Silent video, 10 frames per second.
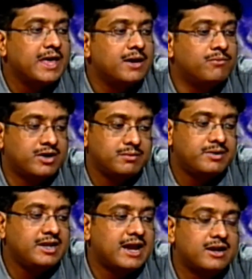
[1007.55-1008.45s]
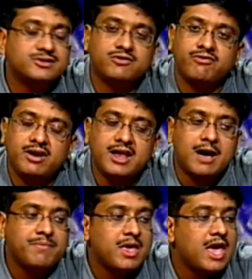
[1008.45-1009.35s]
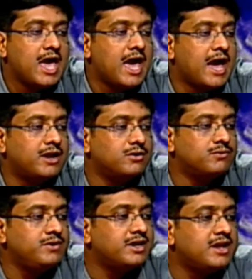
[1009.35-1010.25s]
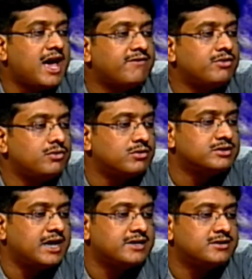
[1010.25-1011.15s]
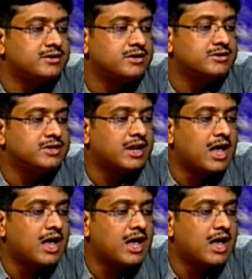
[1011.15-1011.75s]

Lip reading: Vulnerability Atlas of India, and we can have a look that there